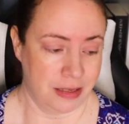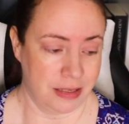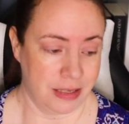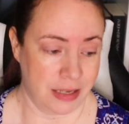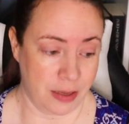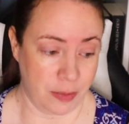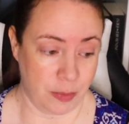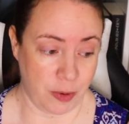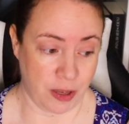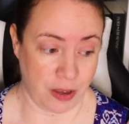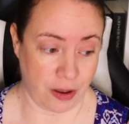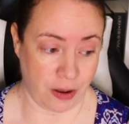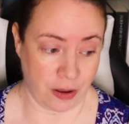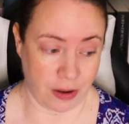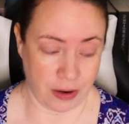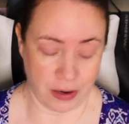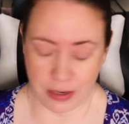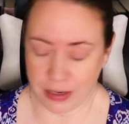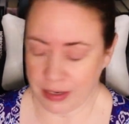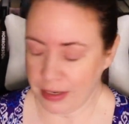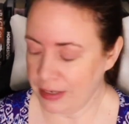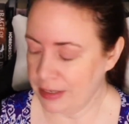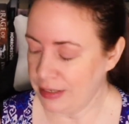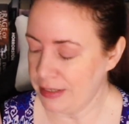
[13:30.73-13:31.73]
T B
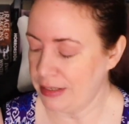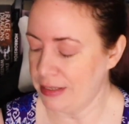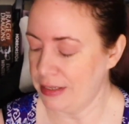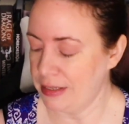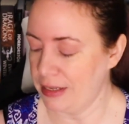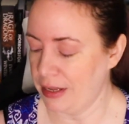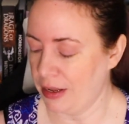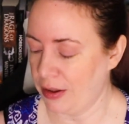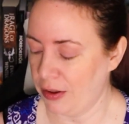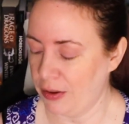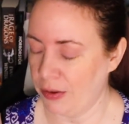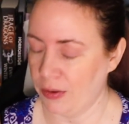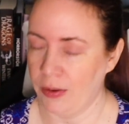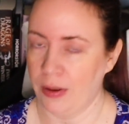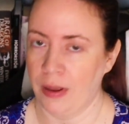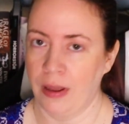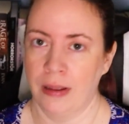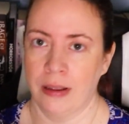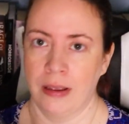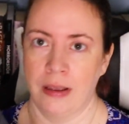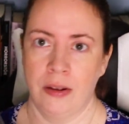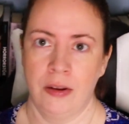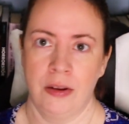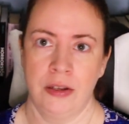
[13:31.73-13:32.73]
R, so
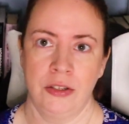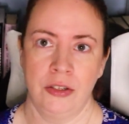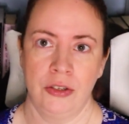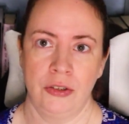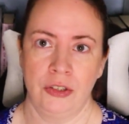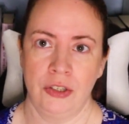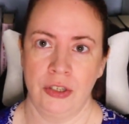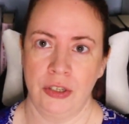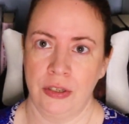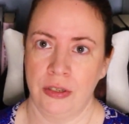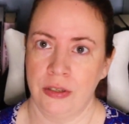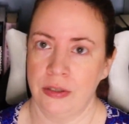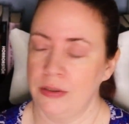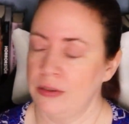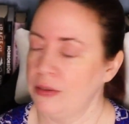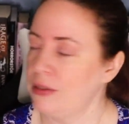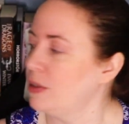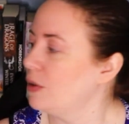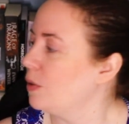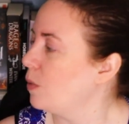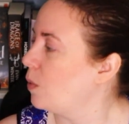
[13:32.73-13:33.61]
I'm going to choose